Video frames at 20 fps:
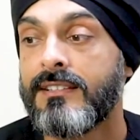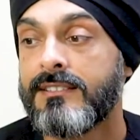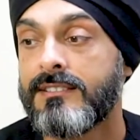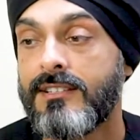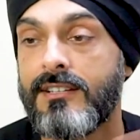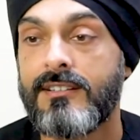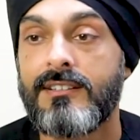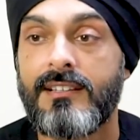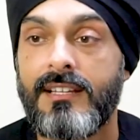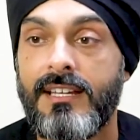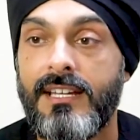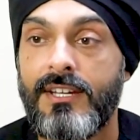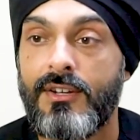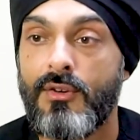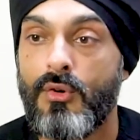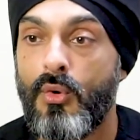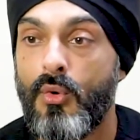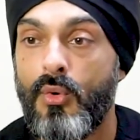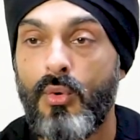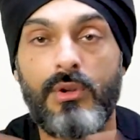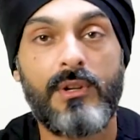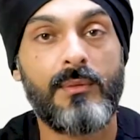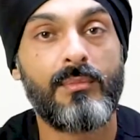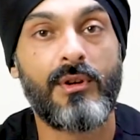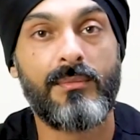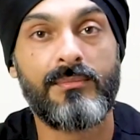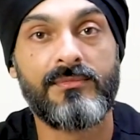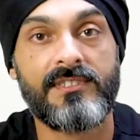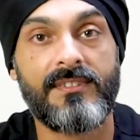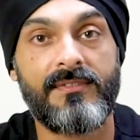suddenly all your
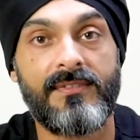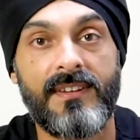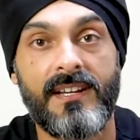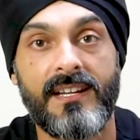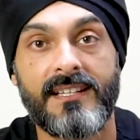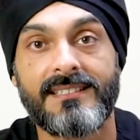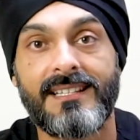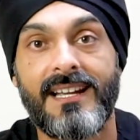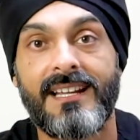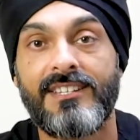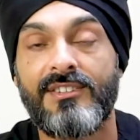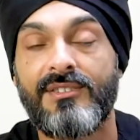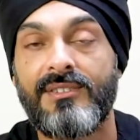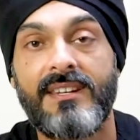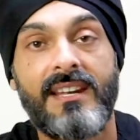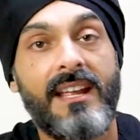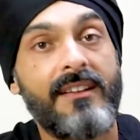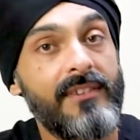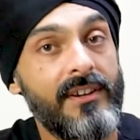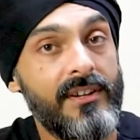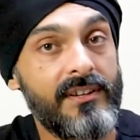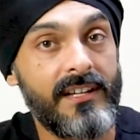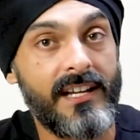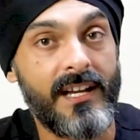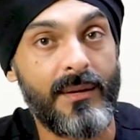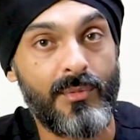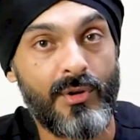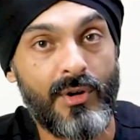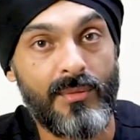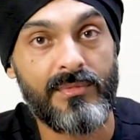problems are fixed and you're never going to
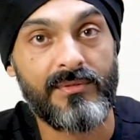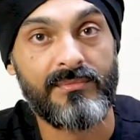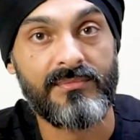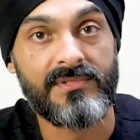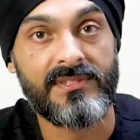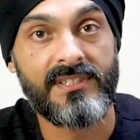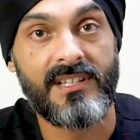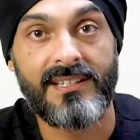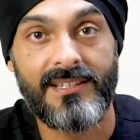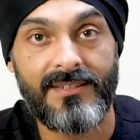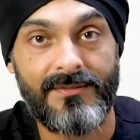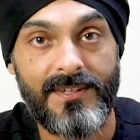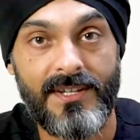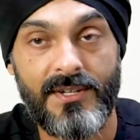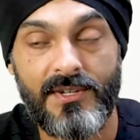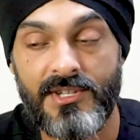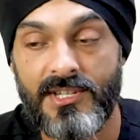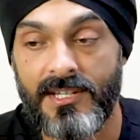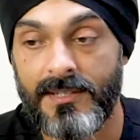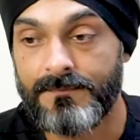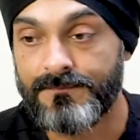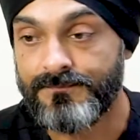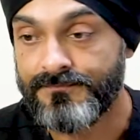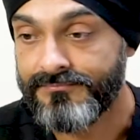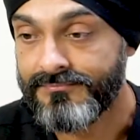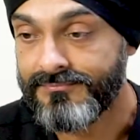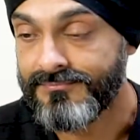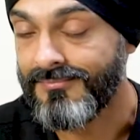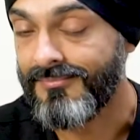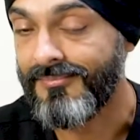get problems in the future.
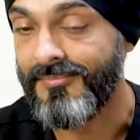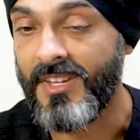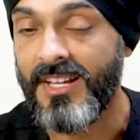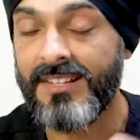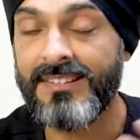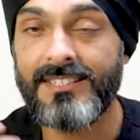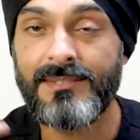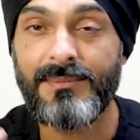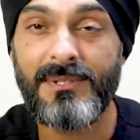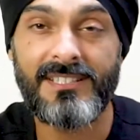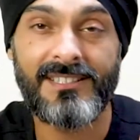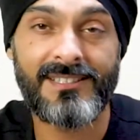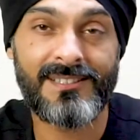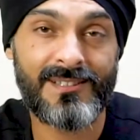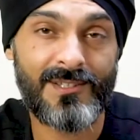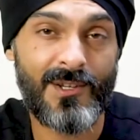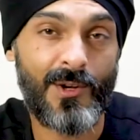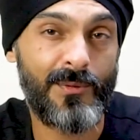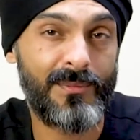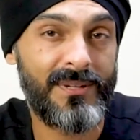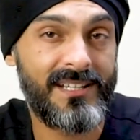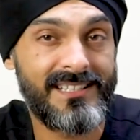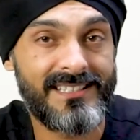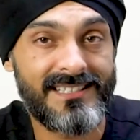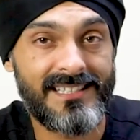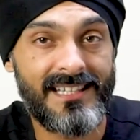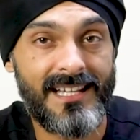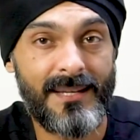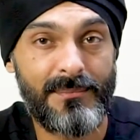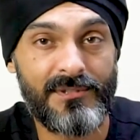There's been so many
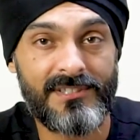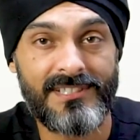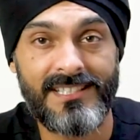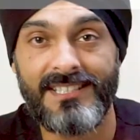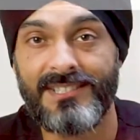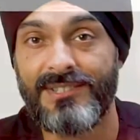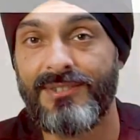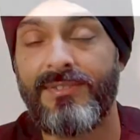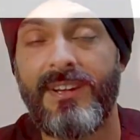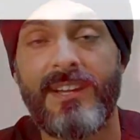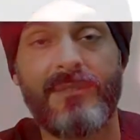celebrities who've